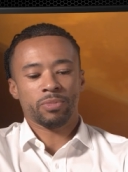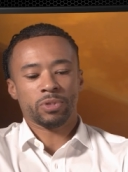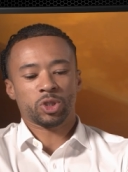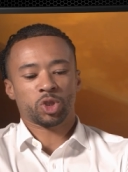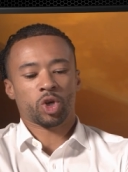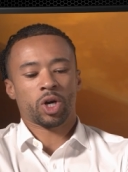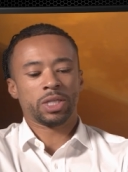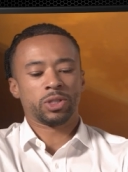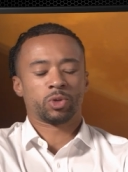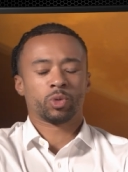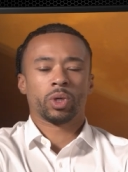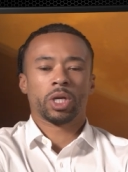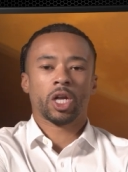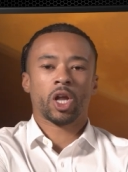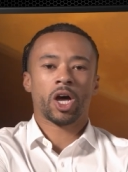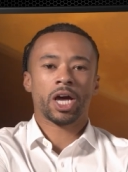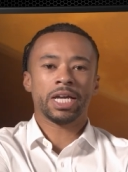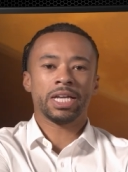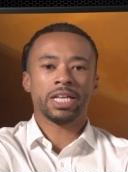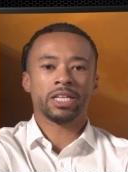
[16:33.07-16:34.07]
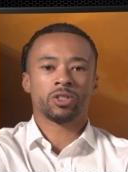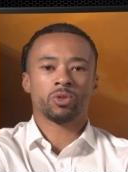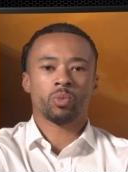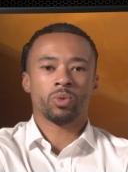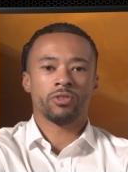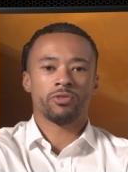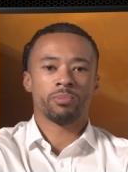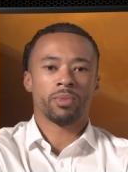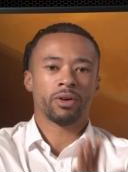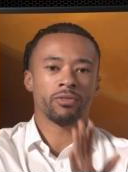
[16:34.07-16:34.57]
trying to align it
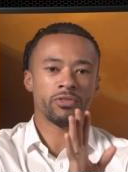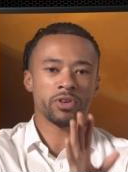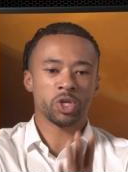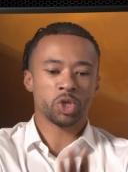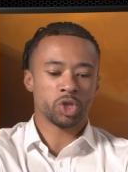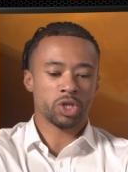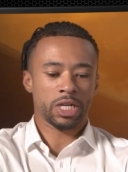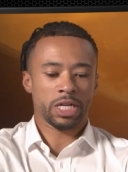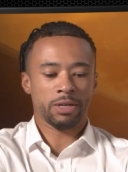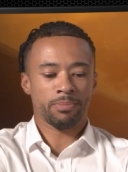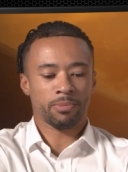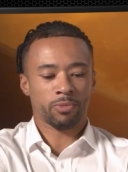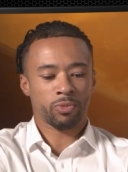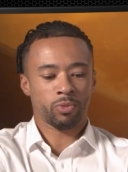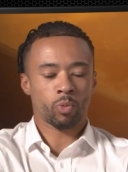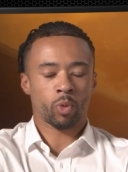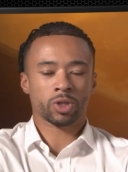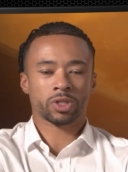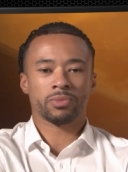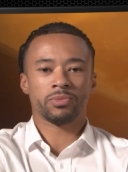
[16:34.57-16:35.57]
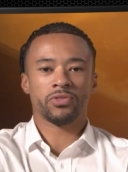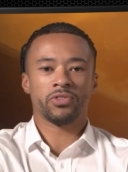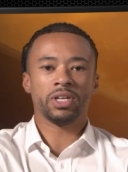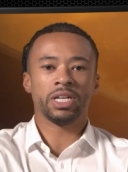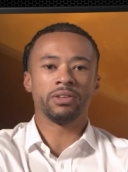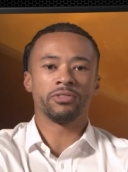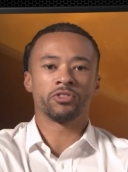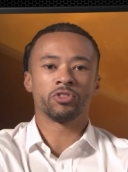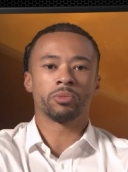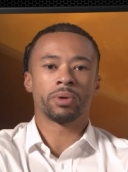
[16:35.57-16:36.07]
with my vision and what I'm
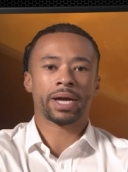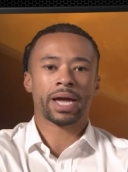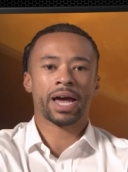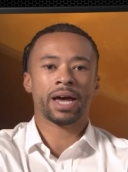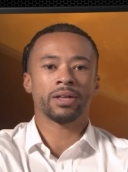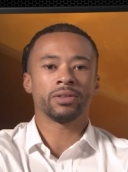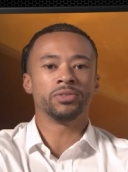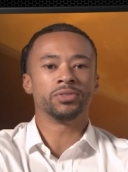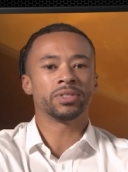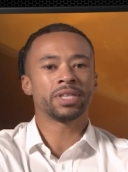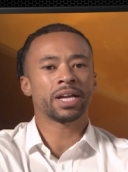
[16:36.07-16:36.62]
feeling through my hands.